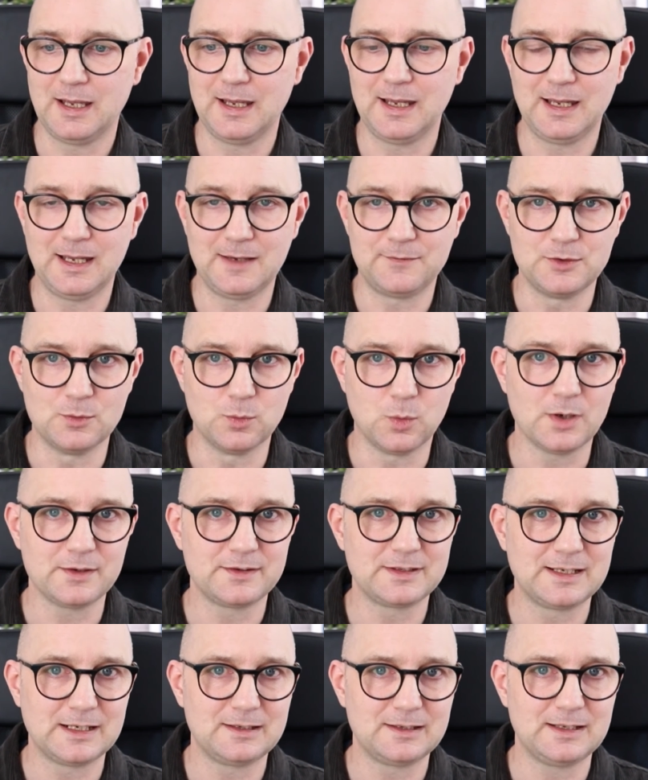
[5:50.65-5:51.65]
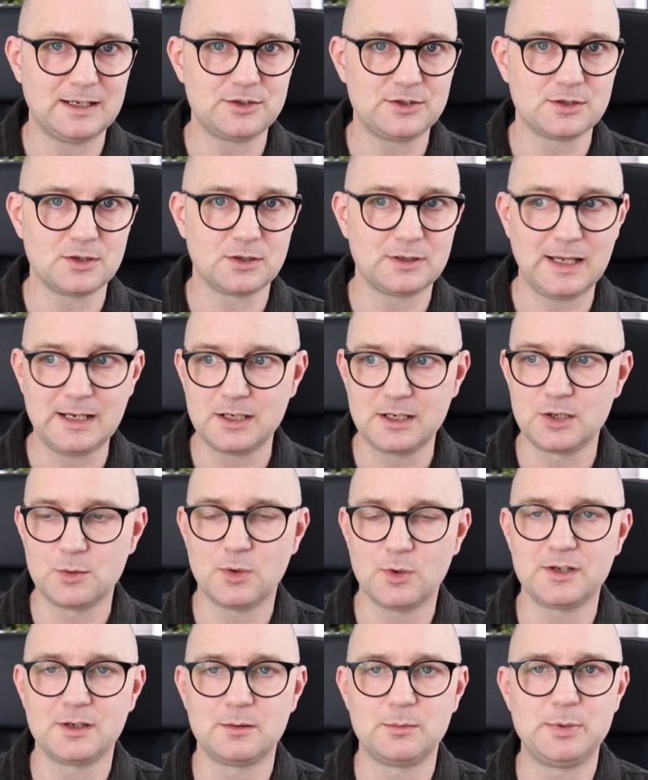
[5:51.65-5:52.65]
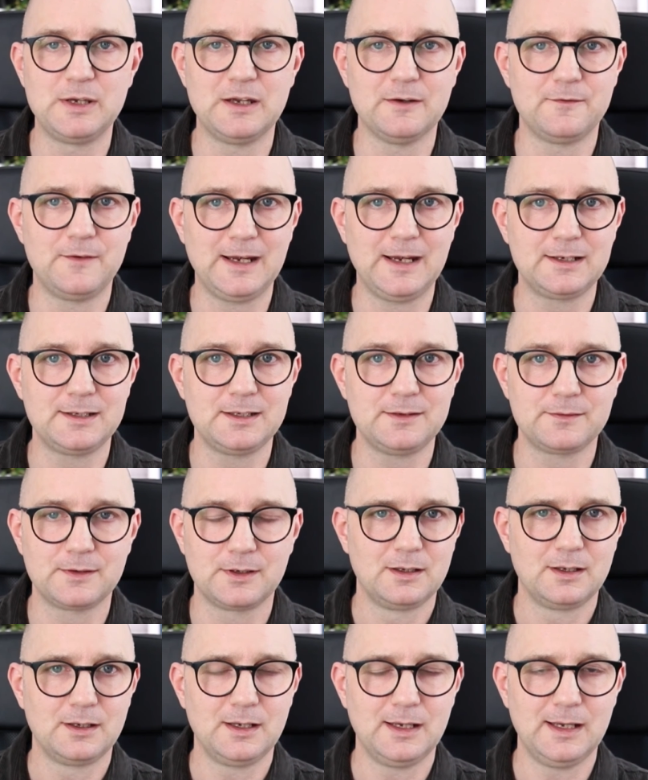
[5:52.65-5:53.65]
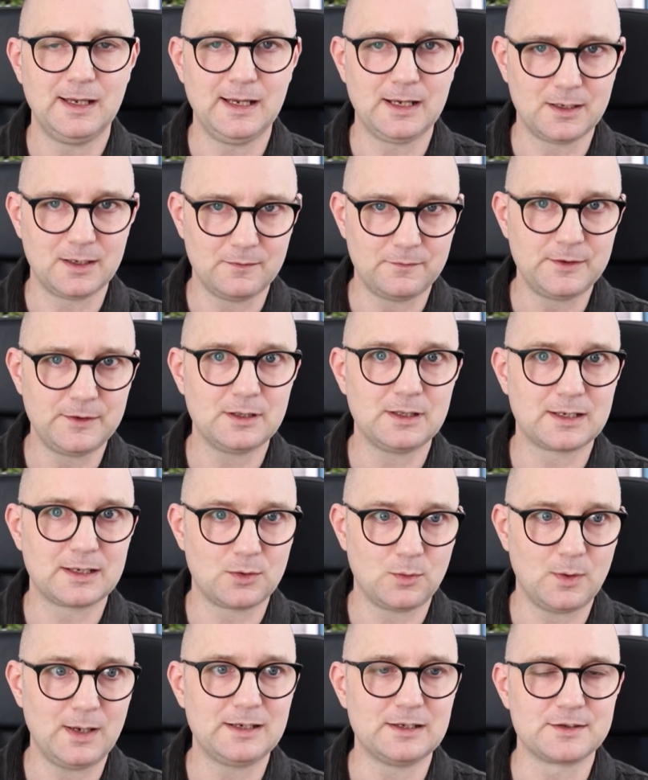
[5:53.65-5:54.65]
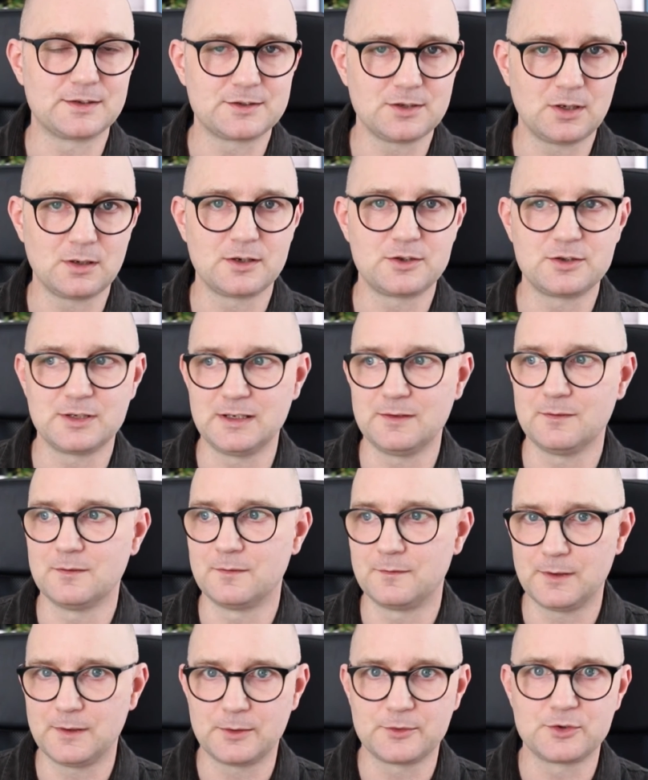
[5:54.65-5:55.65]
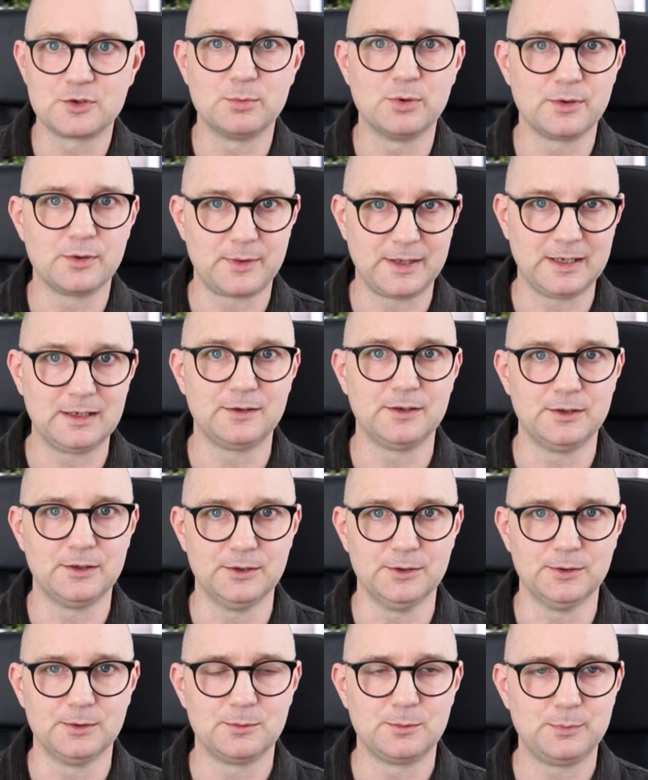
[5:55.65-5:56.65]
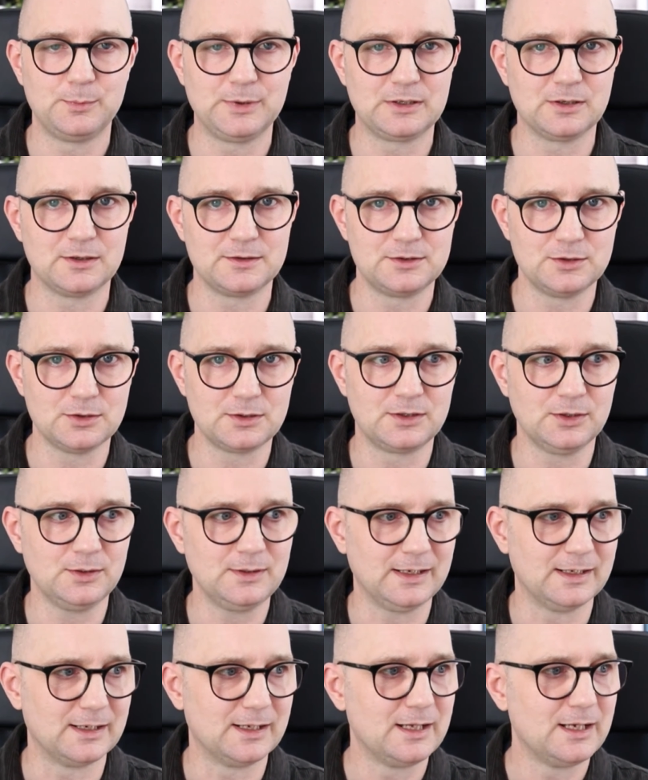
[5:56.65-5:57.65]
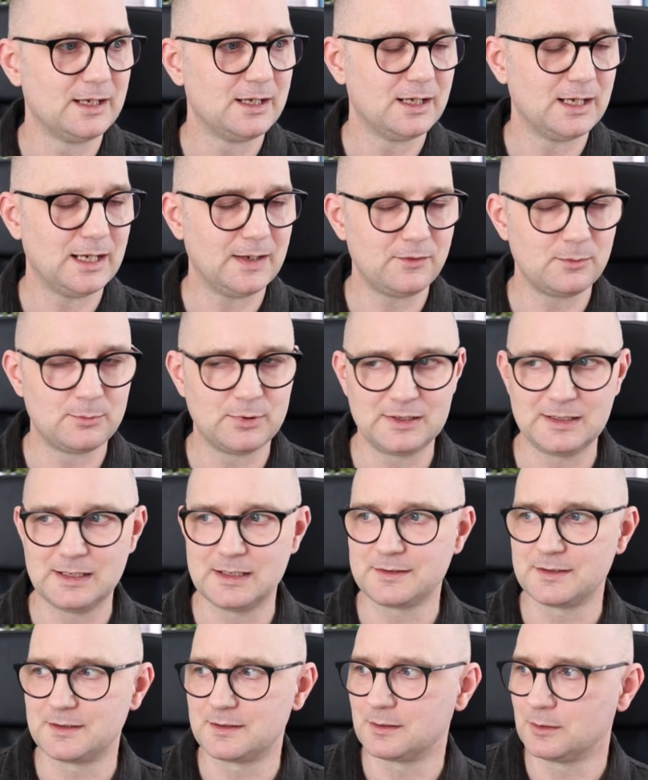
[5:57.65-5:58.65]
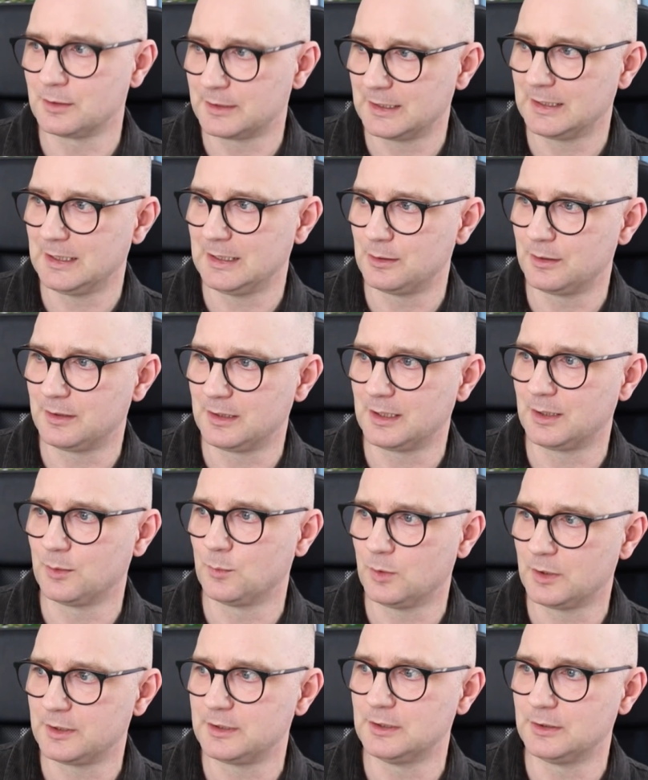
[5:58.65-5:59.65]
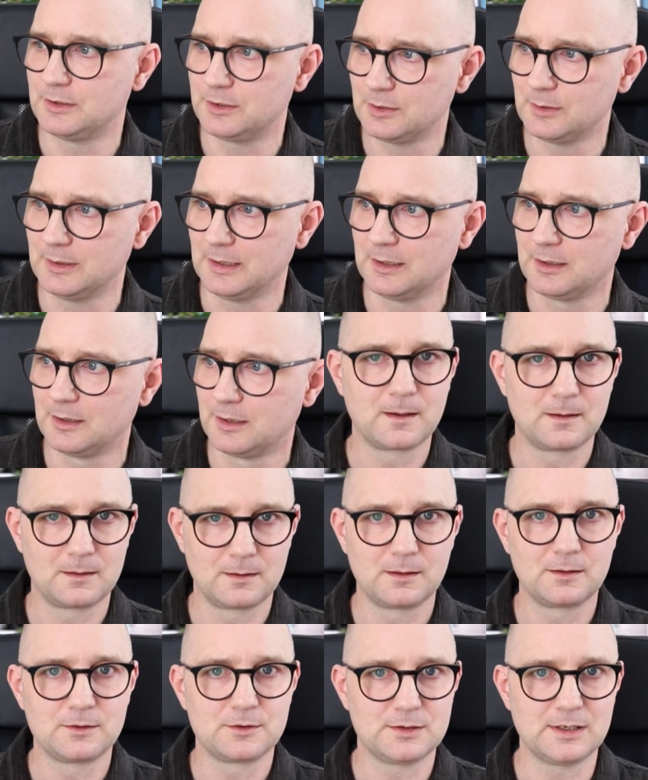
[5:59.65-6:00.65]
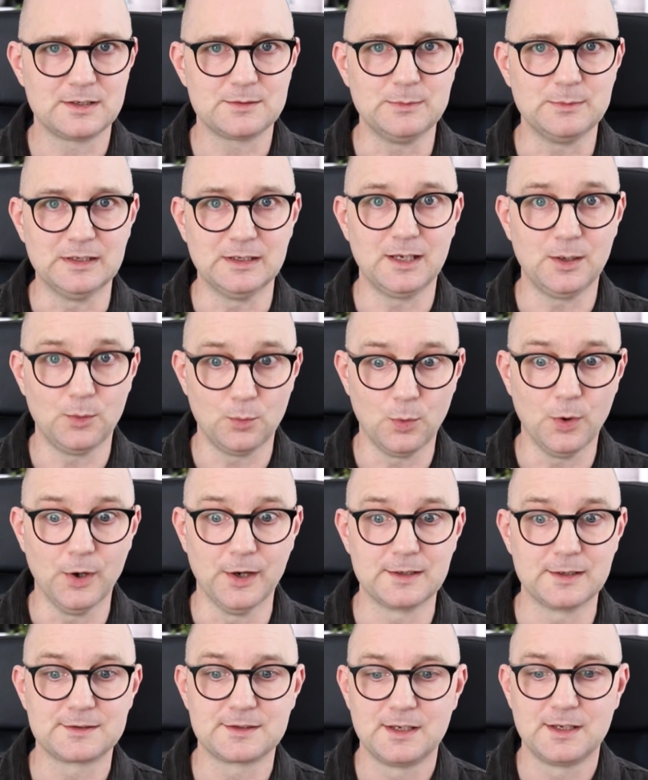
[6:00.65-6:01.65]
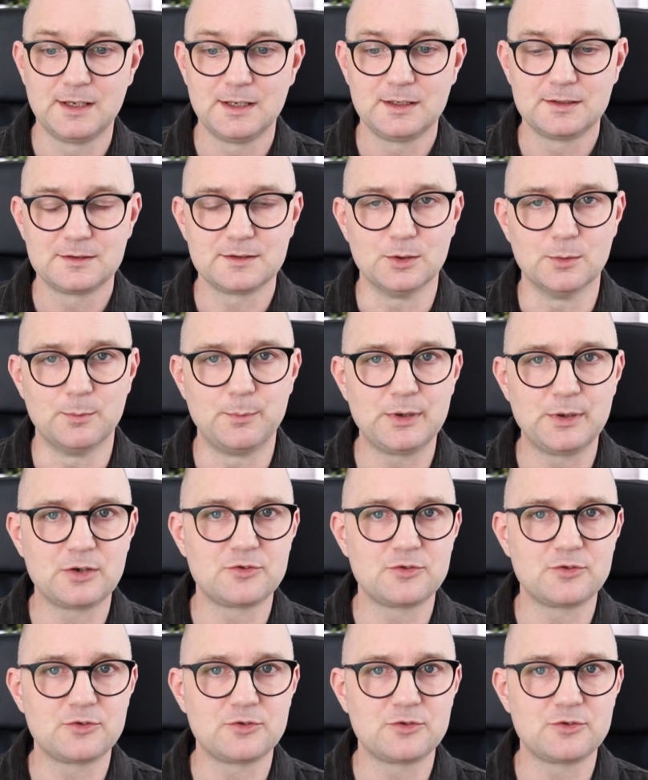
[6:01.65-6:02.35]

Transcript: if you want to get attention online and you want it to be effective, it can feel like quite a solitary, vulnerable thing to do, because you're doing it. Everybody else is looking at you thinking, what are you doing? Trust me, it works. So build